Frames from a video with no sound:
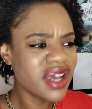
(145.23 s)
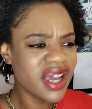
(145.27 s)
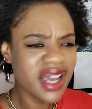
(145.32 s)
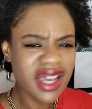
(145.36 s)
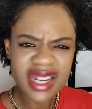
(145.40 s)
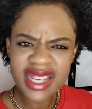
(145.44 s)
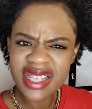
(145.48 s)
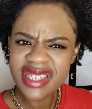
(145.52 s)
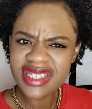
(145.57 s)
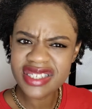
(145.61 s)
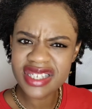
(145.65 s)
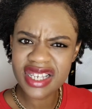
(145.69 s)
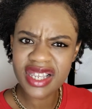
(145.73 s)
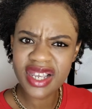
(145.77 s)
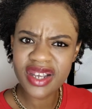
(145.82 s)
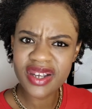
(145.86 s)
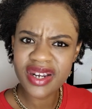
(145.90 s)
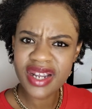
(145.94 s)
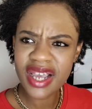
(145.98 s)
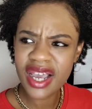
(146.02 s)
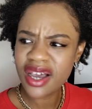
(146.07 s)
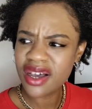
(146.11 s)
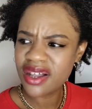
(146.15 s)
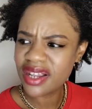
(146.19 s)
I need to
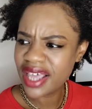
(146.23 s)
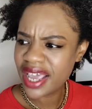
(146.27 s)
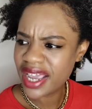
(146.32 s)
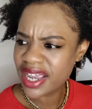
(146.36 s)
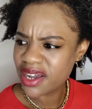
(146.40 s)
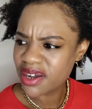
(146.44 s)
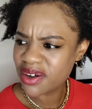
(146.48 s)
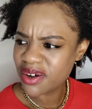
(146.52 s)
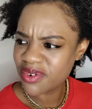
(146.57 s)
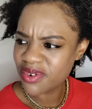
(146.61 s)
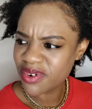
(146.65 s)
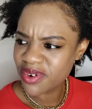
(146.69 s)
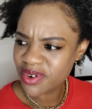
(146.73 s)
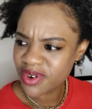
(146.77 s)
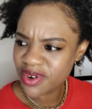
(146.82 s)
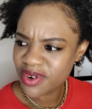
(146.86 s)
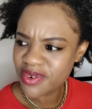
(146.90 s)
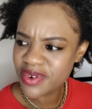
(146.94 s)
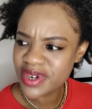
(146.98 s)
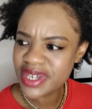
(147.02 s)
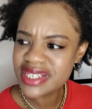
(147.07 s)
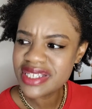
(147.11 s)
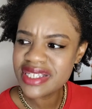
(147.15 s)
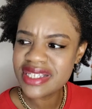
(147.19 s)
learn out,
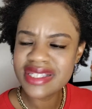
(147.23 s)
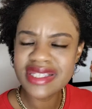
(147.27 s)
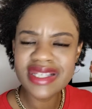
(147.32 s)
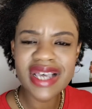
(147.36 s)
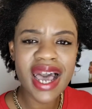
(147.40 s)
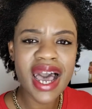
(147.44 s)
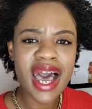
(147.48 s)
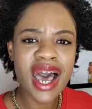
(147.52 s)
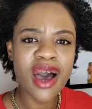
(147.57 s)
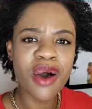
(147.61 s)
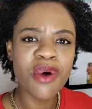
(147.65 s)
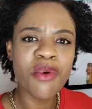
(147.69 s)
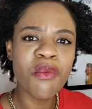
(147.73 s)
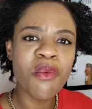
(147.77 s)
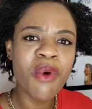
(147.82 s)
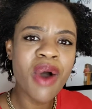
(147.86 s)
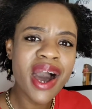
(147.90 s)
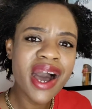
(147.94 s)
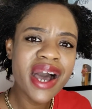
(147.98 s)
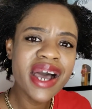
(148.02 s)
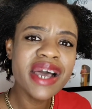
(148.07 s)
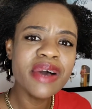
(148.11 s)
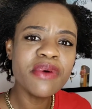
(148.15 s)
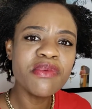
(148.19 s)
who is this God?
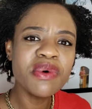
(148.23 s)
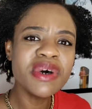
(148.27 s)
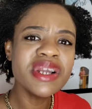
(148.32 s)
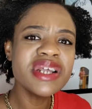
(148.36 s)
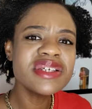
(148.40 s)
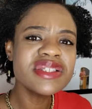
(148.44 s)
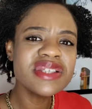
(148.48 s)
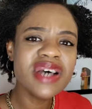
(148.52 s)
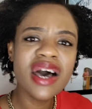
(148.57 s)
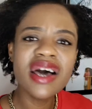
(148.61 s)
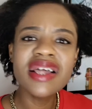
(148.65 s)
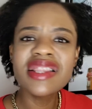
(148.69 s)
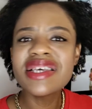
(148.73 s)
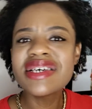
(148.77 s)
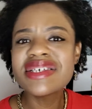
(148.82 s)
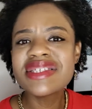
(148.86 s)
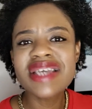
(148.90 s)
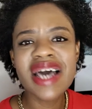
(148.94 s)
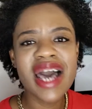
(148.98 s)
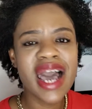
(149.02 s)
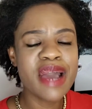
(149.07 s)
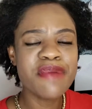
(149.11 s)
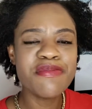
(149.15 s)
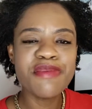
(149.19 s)
What is all this
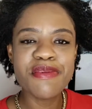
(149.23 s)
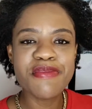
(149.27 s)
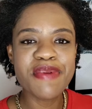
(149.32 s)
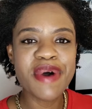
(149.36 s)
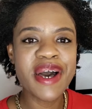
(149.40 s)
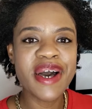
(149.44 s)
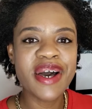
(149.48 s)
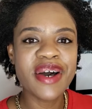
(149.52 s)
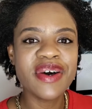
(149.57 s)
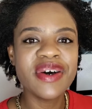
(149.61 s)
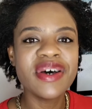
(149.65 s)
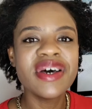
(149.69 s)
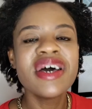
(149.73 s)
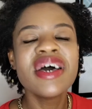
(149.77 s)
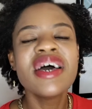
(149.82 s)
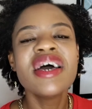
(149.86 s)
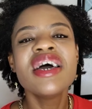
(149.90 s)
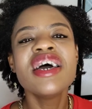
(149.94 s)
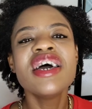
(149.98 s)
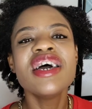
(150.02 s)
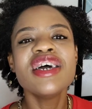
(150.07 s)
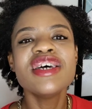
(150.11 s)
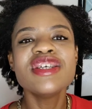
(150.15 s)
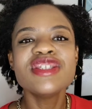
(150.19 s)
hype about?
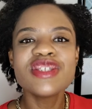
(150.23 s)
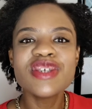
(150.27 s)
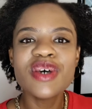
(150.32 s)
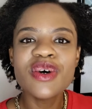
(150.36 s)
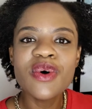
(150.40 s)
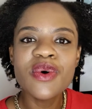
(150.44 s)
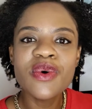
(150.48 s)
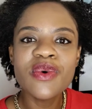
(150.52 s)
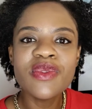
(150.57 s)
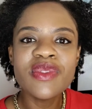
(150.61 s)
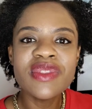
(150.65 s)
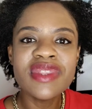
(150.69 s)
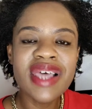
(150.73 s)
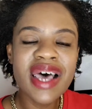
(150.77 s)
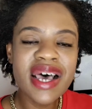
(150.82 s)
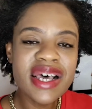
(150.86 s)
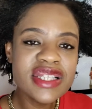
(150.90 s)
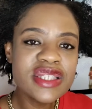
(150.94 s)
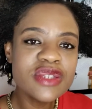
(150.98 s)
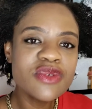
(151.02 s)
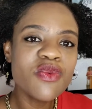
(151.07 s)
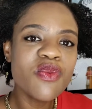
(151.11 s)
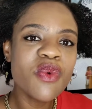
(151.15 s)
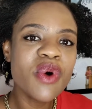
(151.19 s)
And so
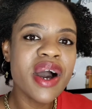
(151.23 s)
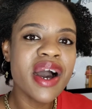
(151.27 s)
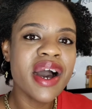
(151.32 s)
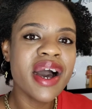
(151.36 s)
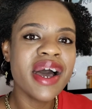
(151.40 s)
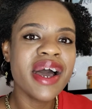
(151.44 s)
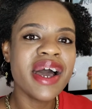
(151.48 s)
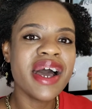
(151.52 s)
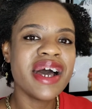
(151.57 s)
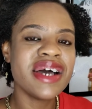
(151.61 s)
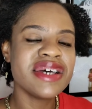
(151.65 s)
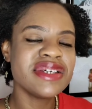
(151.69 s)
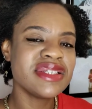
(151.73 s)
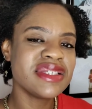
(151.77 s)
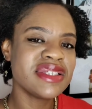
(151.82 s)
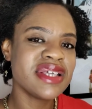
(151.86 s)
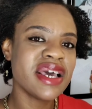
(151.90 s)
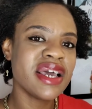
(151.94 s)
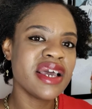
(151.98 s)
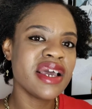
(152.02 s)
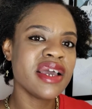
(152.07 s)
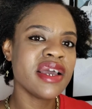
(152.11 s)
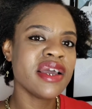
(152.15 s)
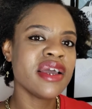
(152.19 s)
that's why I
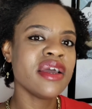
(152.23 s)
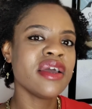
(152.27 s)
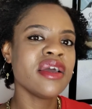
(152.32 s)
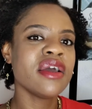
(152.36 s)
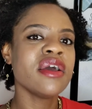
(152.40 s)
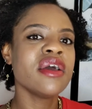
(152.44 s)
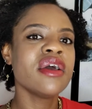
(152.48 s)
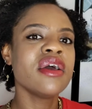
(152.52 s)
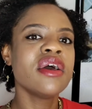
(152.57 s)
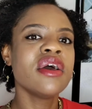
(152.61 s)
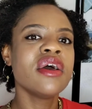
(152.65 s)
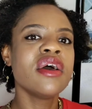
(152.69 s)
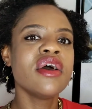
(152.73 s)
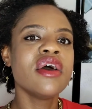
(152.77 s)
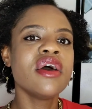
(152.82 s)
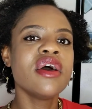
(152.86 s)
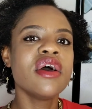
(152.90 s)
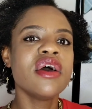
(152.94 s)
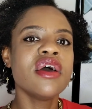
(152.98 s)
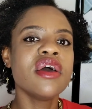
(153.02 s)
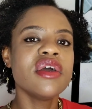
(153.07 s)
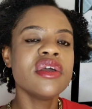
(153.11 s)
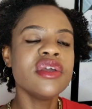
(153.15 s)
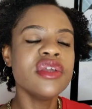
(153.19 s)
say
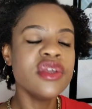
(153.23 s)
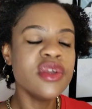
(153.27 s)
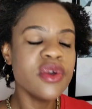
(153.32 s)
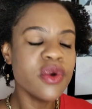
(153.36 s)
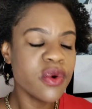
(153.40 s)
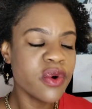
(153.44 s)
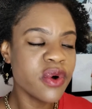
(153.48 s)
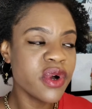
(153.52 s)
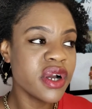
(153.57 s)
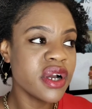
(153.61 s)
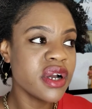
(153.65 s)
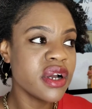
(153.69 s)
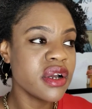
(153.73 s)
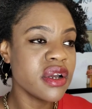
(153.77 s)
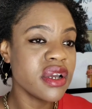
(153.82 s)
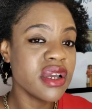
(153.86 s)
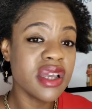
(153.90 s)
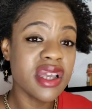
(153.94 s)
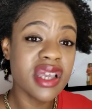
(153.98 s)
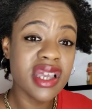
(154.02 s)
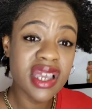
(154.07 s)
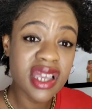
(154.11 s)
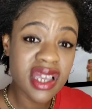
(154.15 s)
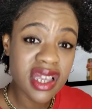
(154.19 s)
your
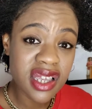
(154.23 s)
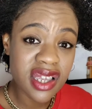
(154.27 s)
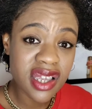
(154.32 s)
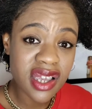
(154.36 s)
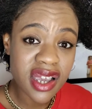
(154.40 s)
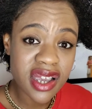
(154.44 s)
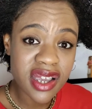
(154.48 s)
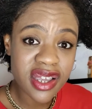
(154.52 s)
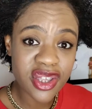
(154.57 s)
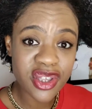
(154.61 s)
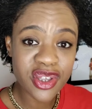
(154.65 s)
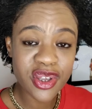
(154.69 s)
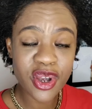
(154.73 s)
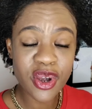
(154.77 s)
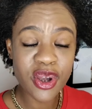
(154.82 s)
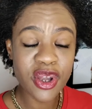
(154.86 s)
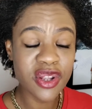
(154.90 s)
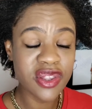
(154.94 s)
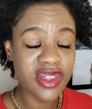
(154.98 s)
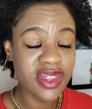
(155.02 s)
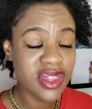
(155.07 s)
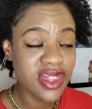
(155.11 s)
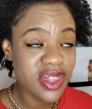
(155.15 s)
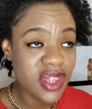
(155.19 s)

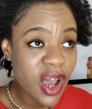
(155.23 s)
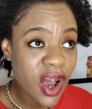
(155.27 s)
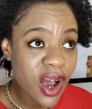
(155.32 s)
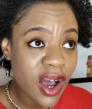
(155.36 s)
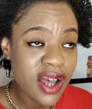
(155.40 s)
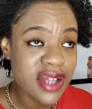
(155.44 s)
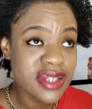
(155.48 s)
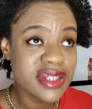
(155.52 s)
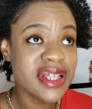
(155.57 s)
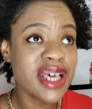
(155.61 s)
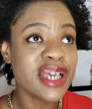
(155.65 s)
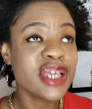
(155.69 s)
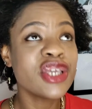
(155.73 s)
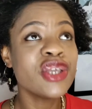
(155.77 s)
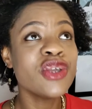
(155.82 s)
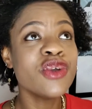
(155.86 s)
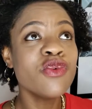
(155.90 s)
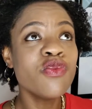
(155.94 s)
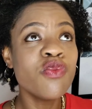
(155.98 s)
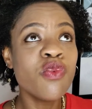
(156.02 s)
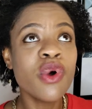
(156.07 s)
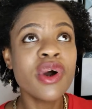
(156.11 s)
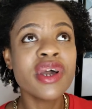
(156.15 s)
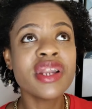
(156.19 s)
thoughts, you
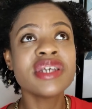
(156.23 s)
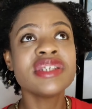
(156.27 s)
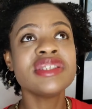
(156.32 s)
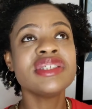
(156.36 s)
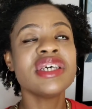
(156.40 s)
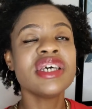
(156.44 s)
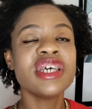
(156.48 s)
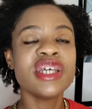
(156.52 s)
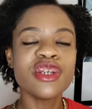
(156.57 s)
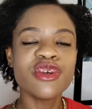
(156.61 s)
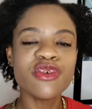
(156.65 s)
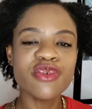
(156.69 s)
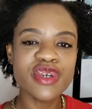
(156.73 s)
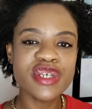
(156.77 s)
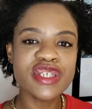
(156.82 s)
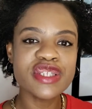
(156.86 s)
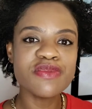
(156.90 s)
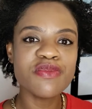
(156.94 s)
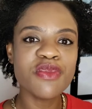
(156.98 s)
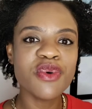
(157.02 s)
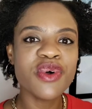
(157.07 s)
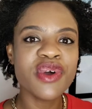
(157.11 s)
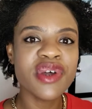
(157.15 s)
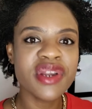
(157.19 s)
wanting to increase
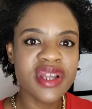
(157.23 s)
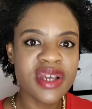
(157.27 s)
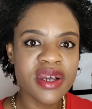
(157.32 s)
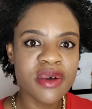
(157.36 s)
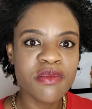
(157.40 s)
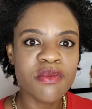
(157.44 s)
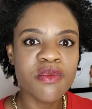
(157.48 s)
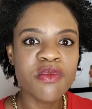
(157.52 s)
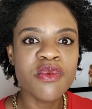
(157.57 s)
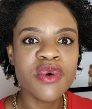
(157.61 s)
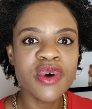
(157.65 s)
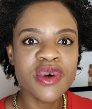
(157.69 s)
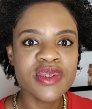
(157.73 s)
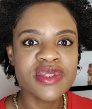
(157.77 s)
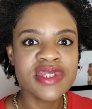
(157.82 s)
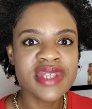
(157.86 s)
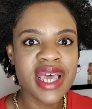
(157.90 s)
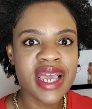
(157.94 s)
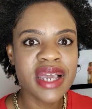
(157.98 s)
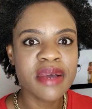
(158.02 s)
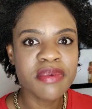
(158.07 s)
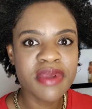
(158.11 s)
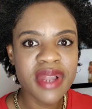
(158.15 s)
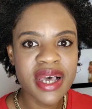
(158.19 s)
more in him, will
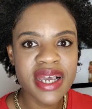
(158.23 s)
take